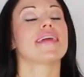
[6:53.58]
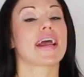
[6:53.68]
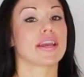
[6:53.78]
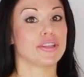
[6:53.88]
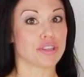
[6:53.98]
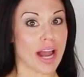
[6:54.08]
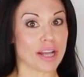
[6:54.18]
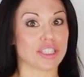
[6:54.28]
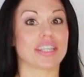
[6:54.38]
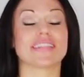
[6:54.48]
that
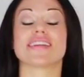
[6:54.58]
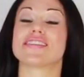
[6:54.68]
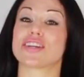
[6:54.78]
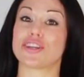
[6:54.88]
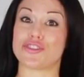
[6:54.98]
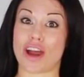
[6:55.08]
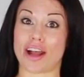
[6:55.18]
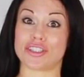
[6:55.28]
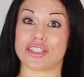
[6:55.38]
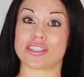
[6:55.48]
contraction, because it's the
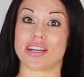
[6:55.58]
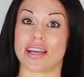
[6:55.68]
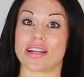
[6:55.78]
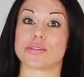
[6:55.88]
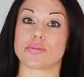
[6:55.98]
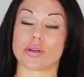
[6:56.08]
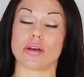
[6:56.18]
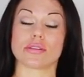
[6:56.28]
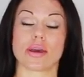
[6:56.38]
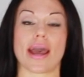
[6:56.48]
contraction that's going to get us
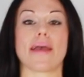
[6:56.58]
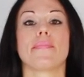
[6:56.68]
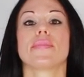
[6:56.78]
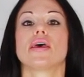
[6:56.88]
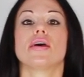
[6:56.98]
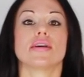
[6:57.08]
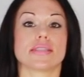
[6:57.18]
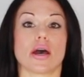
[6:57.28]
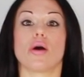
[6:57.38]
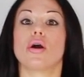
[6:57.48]
results, okay?
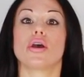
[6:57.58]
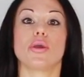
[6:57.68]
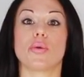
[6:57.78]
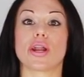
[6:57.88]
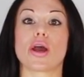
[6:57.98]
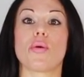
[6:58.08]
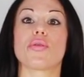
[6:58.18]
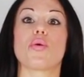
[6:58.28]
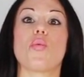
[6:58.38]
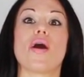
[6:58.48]
So you want to go
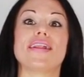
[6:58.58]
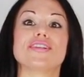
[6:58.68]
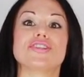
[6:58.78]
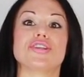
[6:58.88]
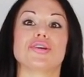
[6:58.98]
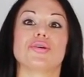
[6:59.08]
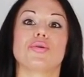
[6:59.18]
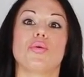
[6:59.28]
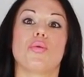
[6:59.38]
with a 1-2,